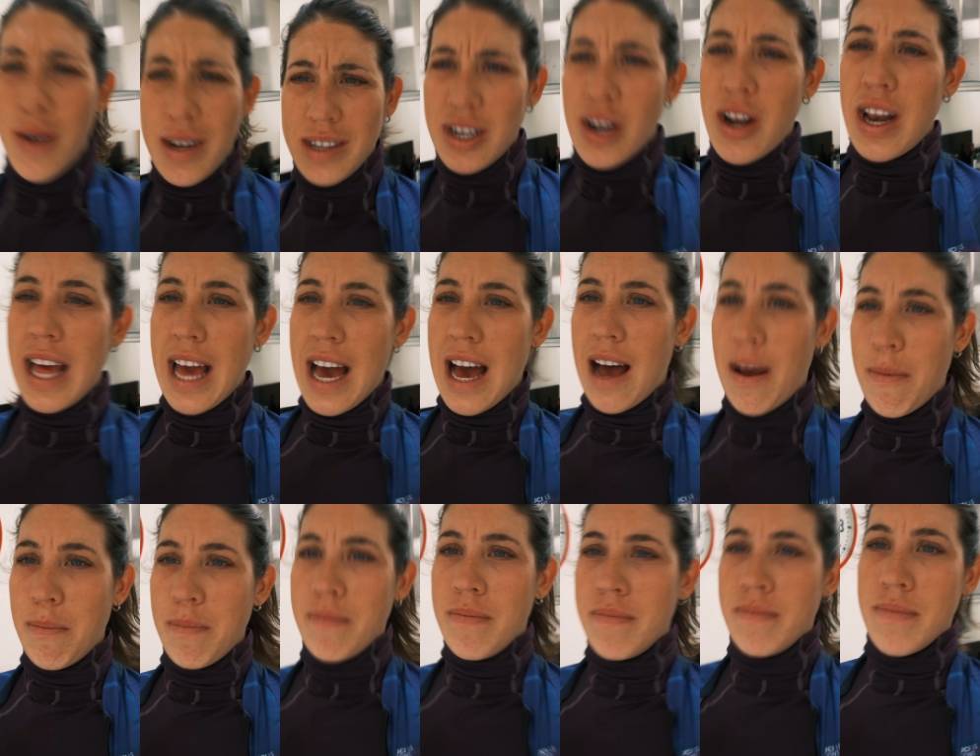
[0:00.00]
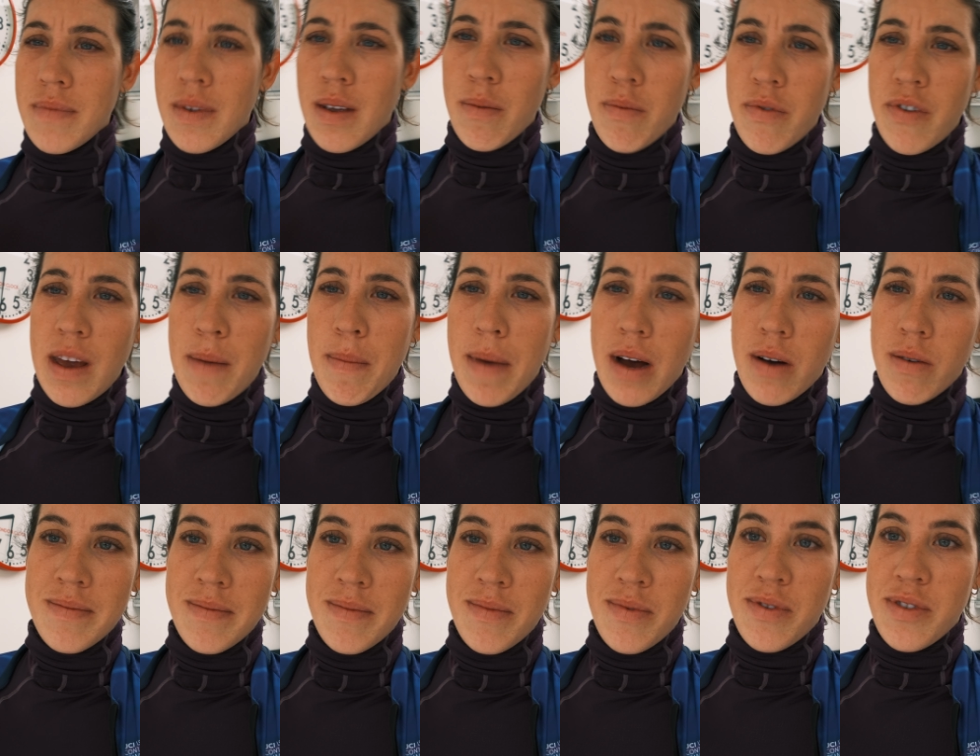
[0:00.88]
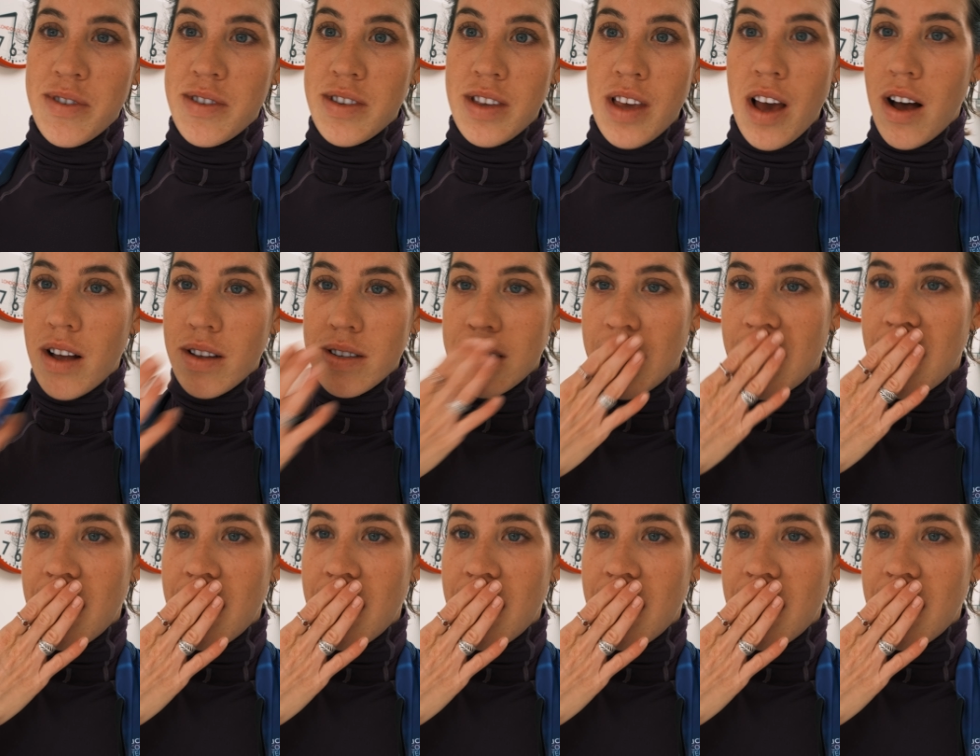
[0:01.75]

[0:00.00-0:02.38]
I totally am. I'm female. Can't say